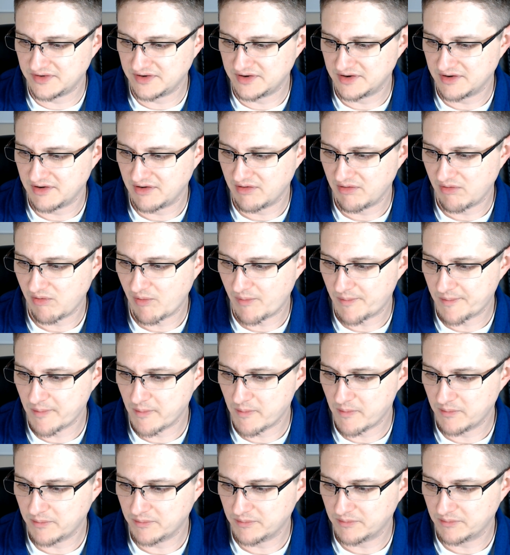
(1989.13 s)
It's all just
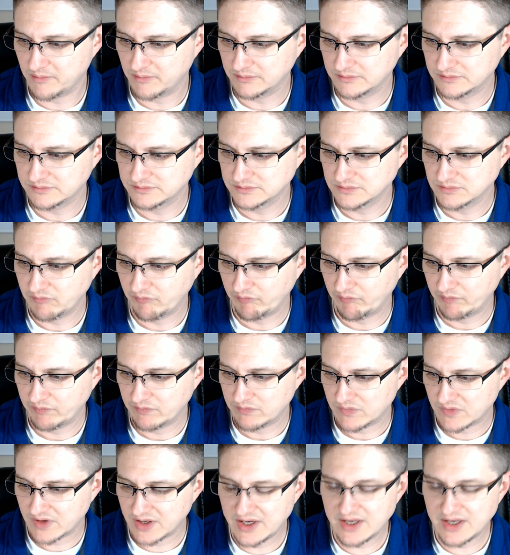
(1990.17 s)
plain natural.